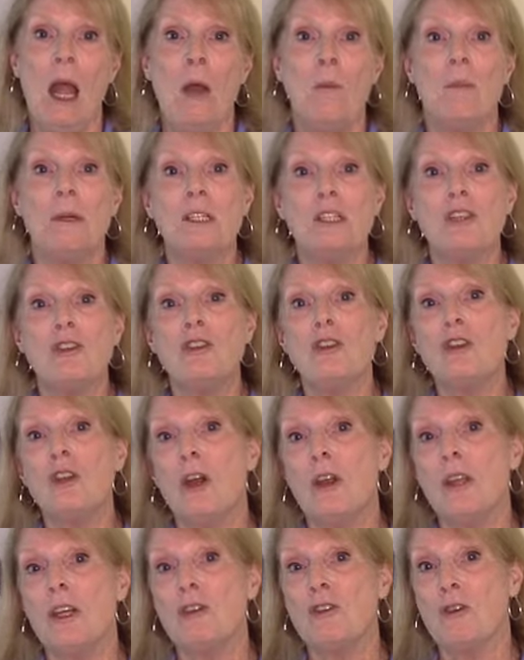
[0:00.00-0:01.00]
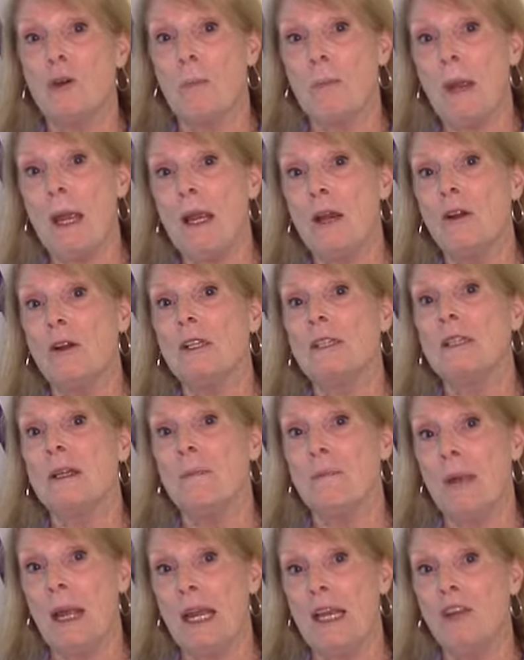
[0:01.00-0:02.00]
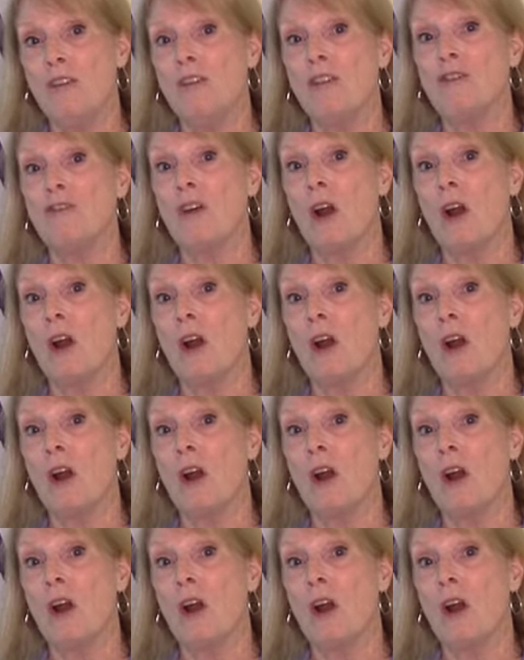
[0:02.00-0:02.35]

But did you know that your parents and patients